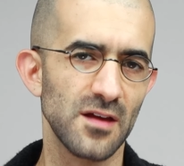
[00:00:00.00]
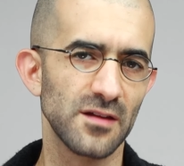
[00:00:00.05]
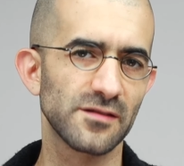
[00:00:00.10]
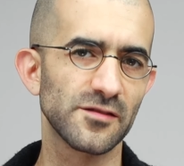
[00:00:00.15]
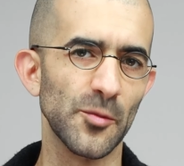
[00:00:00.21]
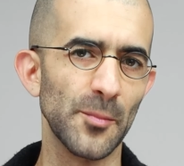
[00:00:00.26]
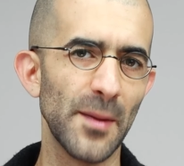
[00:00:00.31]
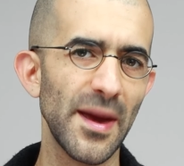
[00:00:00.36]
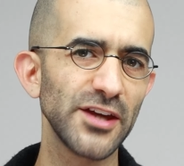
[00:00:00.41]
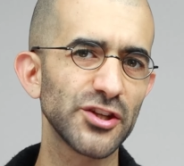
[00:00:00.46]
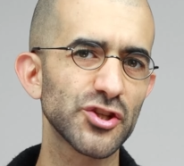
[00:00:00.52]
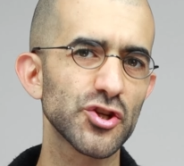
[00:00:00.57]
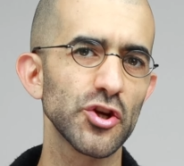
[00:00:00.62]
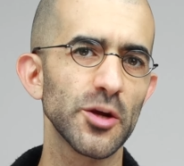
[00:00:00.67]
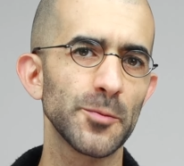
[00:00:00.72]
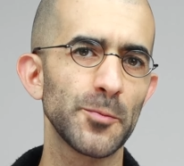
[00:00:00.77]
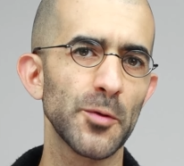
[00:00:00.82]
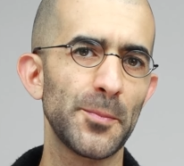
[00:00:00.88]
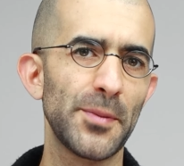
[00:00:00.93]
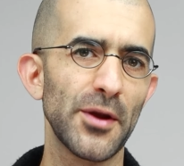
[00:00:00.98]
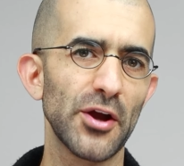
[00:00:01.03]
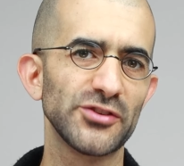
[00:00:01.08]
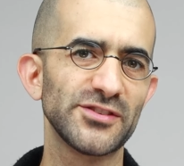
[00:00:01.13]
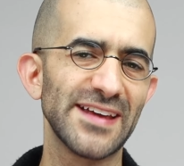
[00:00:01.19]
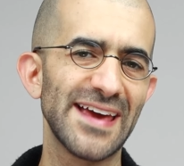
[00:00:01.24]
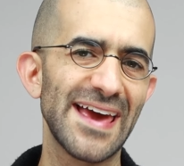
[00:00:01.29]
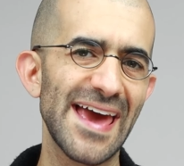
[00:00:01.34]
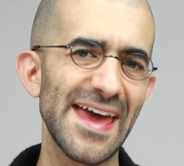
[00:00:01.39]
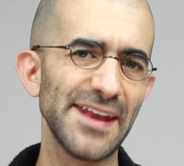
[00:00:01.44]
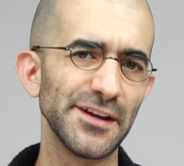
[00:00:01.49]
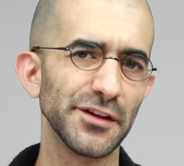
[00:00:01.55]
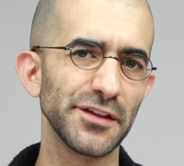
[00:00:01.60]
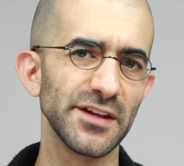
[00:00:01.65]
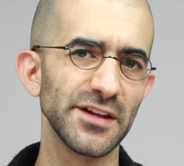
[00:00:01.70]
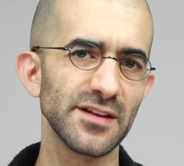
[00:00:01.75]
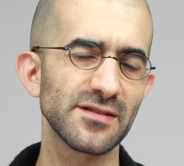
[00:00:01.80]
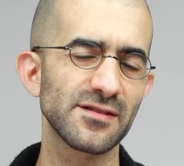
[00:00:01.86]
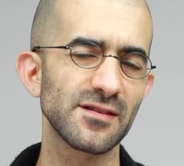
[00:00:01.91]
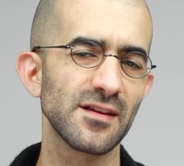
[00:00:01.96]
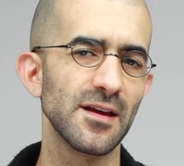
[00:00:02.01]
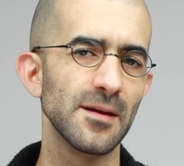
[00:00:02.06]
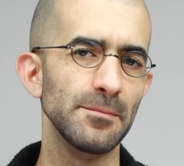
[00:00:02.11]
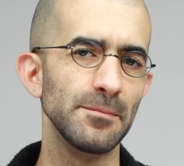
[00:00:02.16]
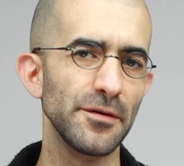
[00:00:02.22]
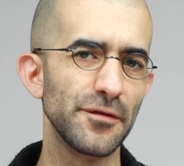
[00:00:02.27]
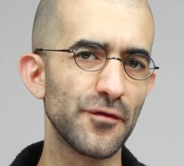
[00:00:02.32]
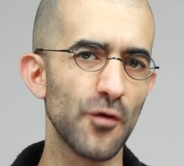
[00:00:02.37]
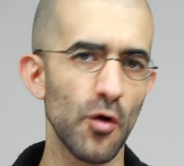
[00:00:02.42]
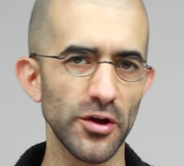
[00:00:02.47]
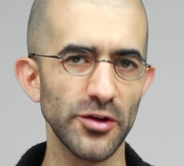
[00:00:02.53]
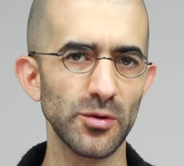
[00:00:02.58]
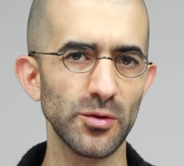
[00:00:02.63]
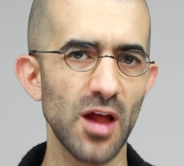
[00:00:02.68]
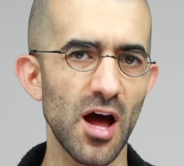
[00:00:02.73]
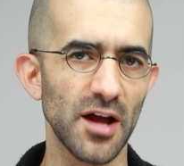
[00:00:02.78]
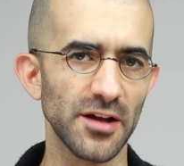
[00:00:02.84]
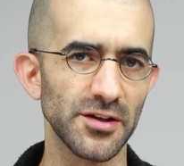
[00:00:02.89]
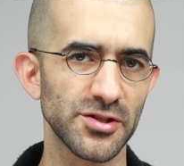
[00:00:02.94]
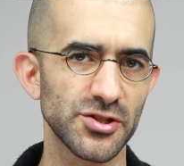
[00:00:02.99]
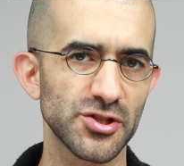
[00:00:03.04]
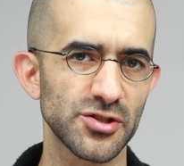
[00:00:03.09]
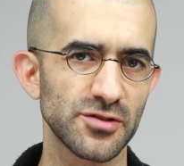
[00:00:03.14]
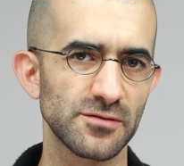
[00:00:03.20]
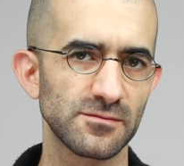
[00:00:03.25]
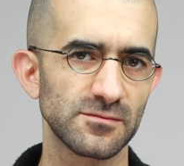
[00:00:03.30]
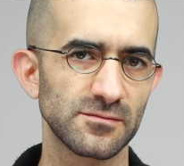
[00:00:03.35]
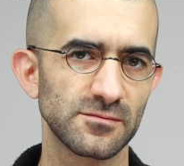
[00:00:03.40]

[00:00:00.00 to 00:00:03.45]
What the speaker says: So make sure you're prepared to handle these before you launch.